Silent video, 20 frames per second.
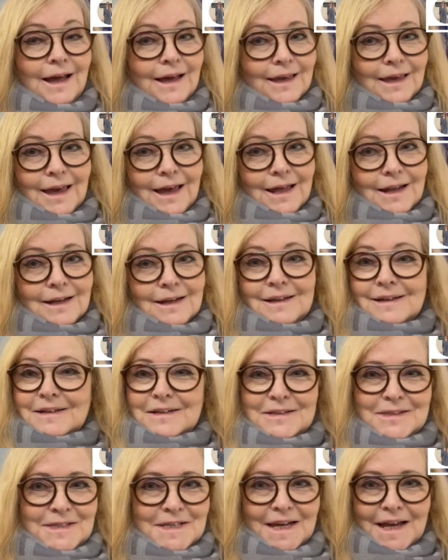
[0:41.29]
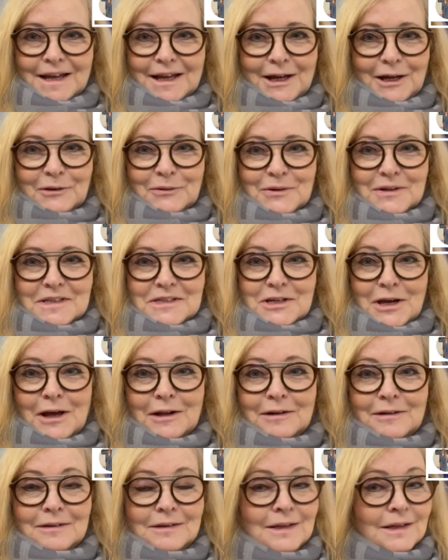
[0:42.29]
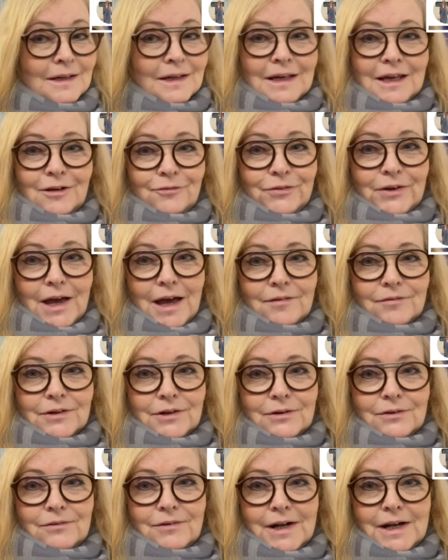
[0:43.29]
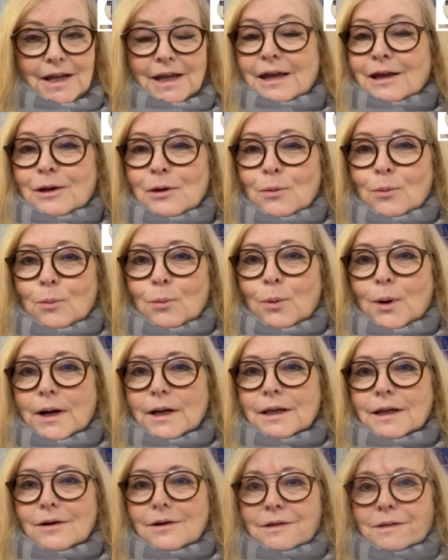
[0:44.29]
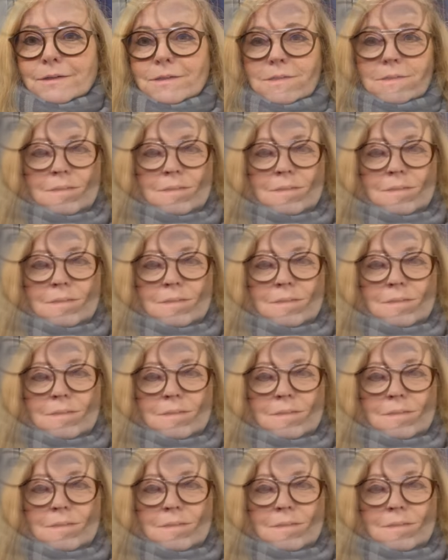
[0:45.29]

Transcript: again, check out her channel if you haven't already. Why not?